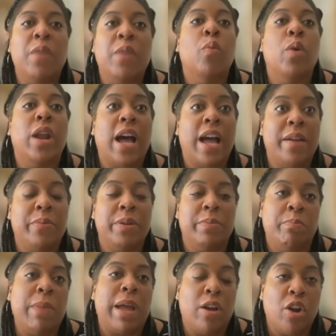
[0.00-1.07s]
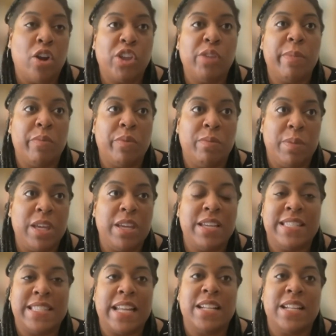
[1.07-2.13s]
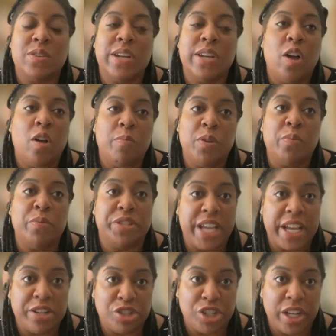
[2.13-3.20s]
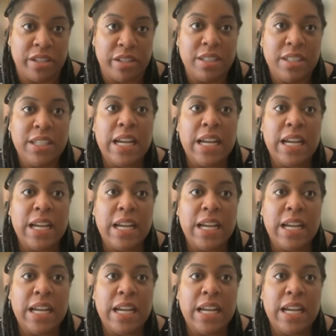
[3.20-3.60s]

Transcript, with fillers: and what i would my argument would be is that it's going to help your retention